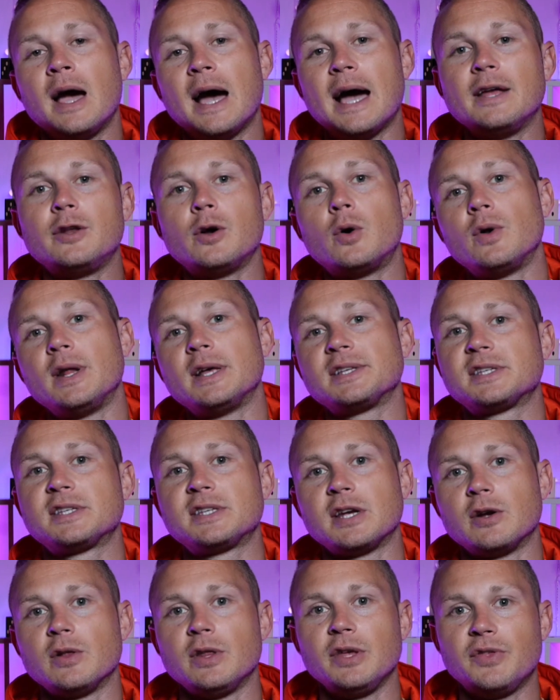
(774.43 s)
I don't
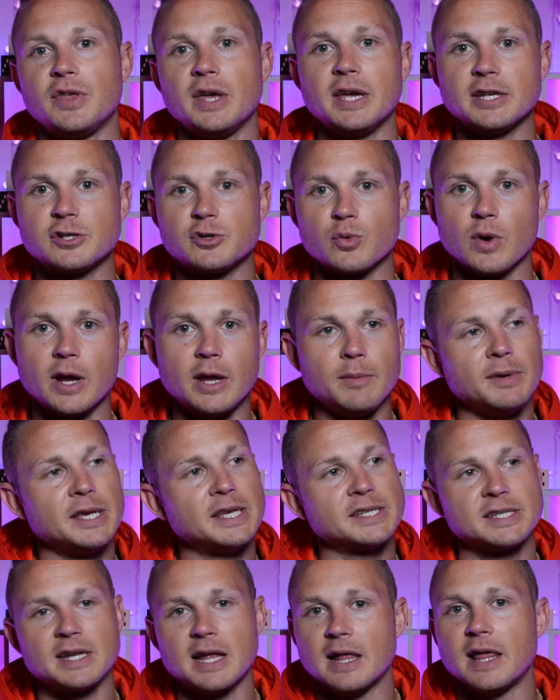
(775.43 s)
necessarily think it's ring
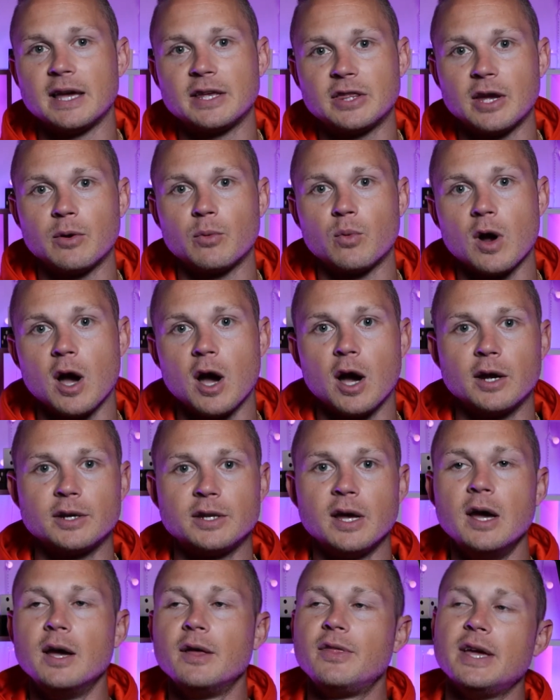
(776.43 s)
because it's not like they rugged.